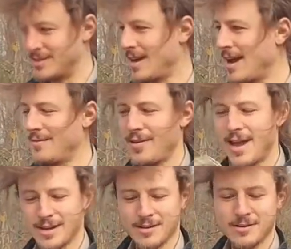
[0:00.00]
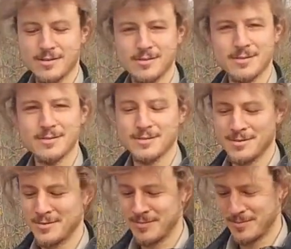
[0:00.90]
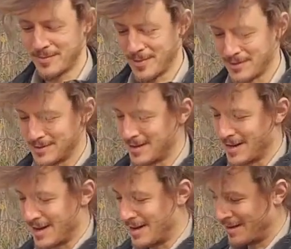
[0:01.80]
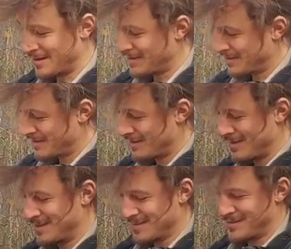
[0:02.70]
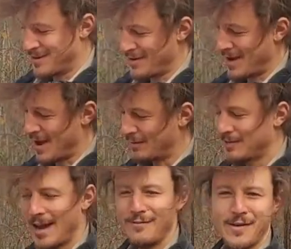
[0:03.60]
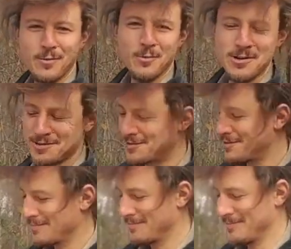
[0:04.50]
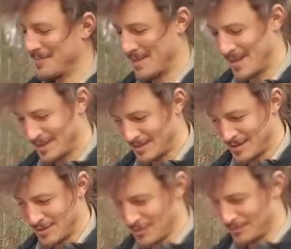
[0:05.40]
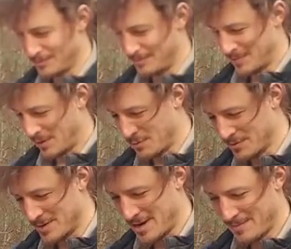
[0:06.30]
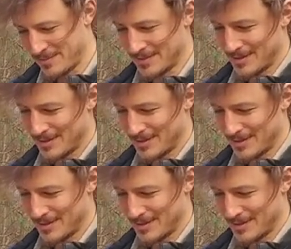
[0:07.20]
Tyvek. But so yeah, Tyvek works. It's still holding up.